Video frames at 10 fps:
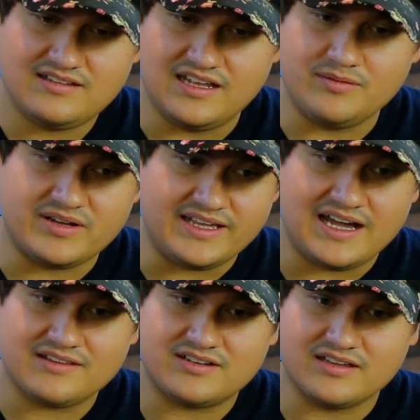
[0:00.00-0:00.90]
to anybody
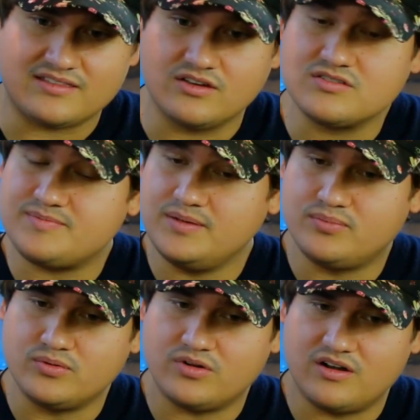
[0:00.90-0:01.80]
out there like those
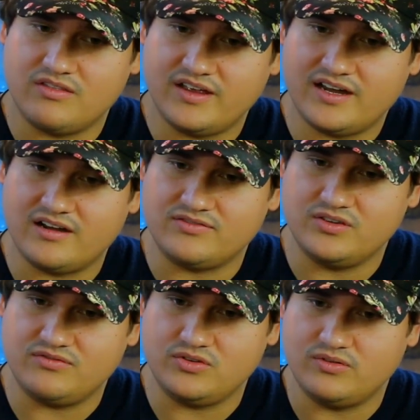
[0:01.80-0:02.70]
people are there if
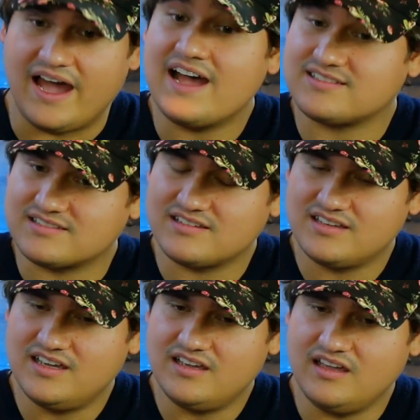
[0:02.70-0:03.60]
you if you ask
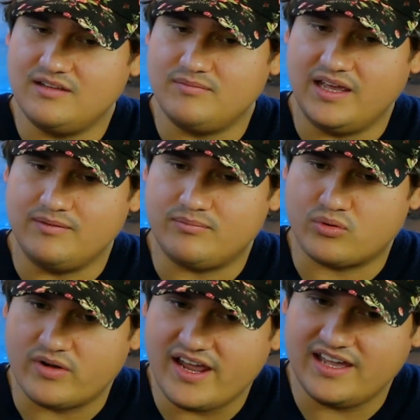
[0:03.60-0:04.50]
and and
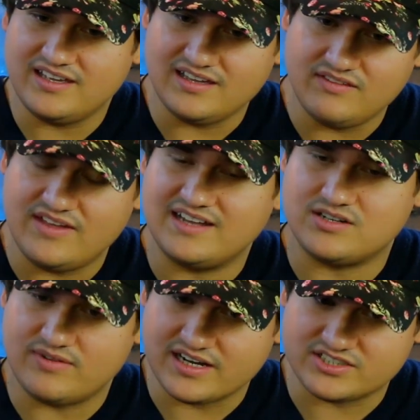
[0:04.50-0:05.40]
pray in that yep.
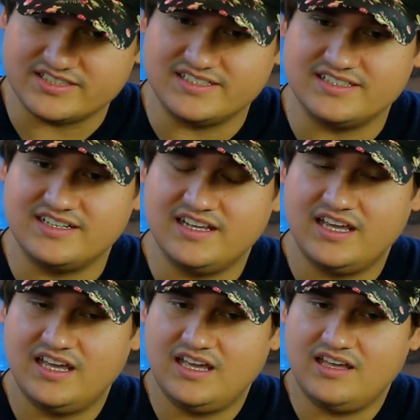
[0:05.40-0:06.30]
direction.
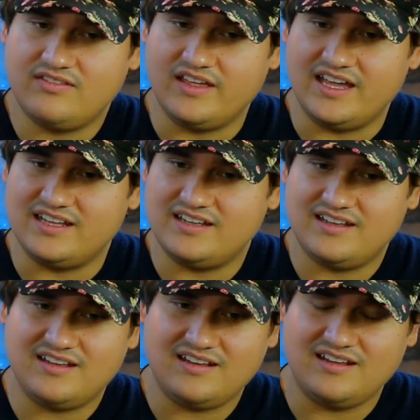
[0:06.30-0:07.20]
Yeah. That
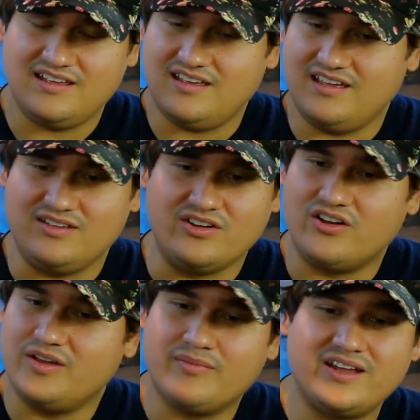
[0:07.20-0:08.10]
it, it, you
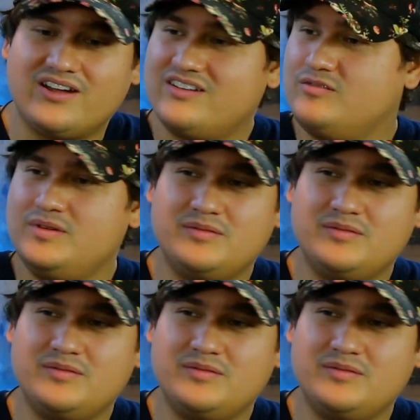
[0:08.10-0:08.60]
know, it might not even